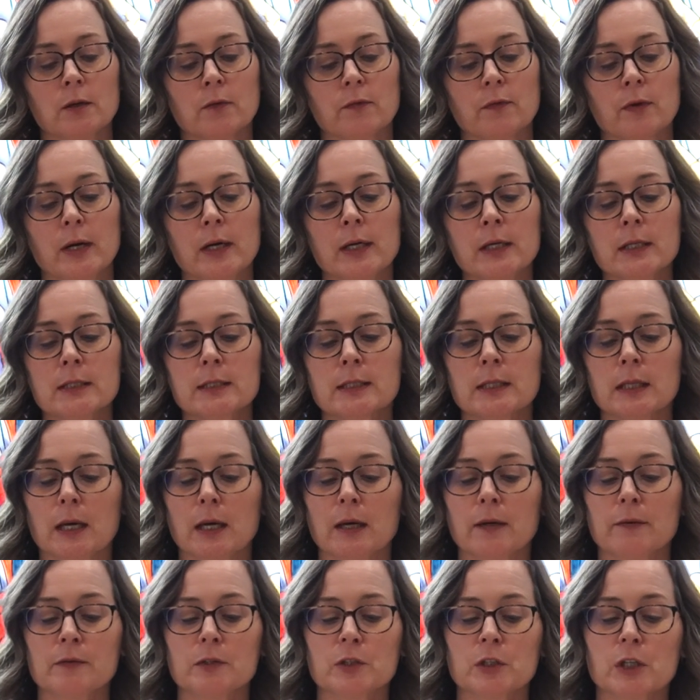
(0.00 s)
Frank's
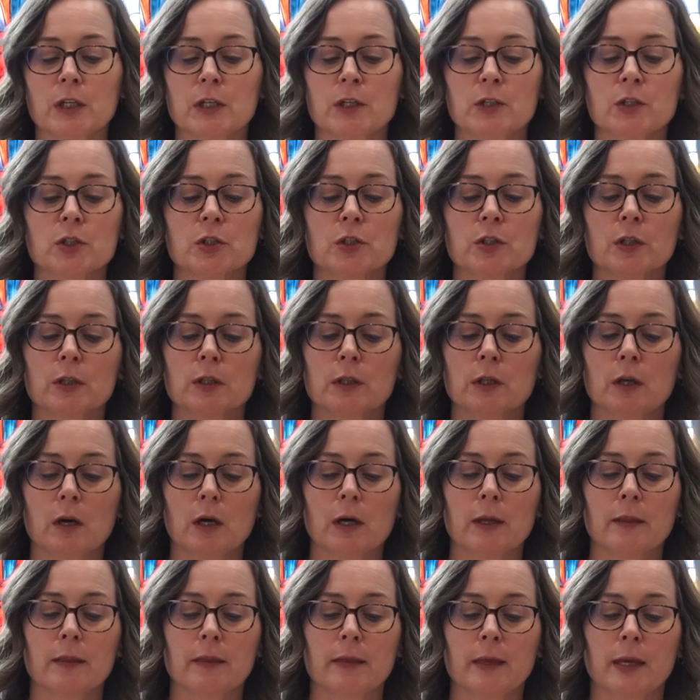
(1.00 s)
life changed a
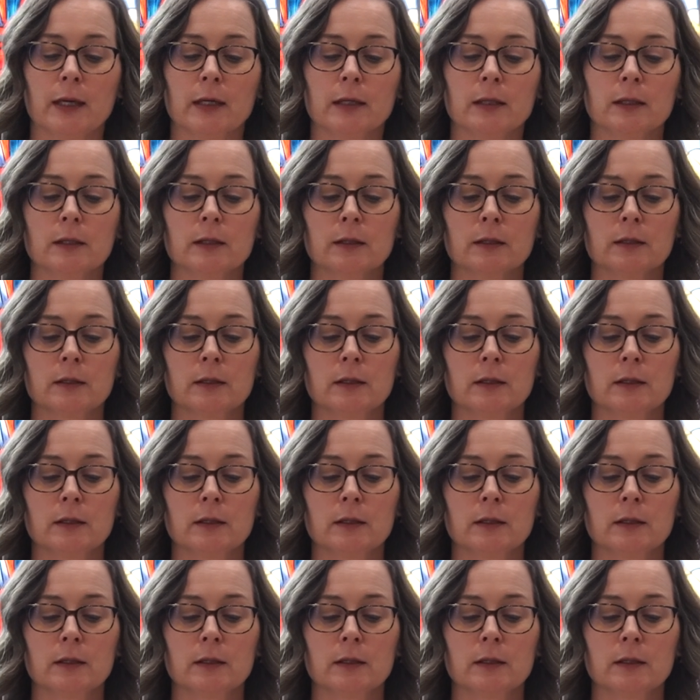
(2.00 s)
lot then,